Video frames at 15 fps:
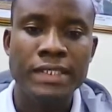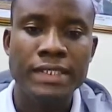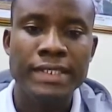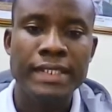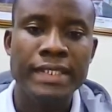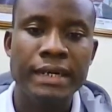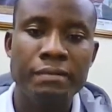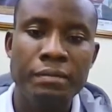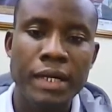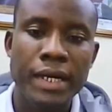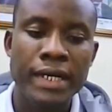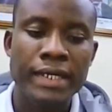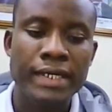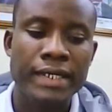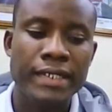data
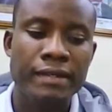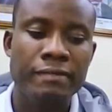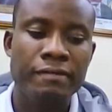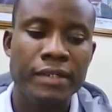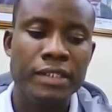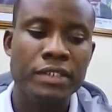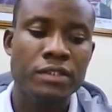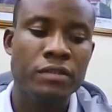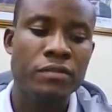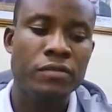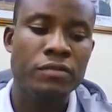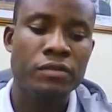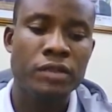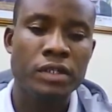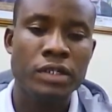back in the event of
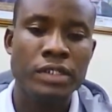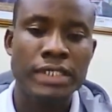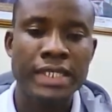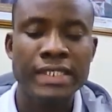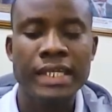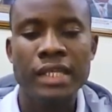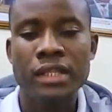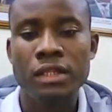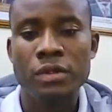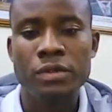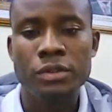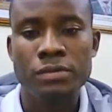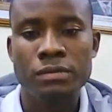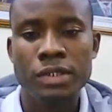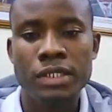data loss,
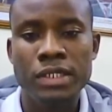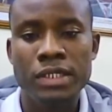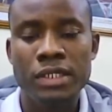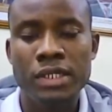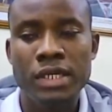be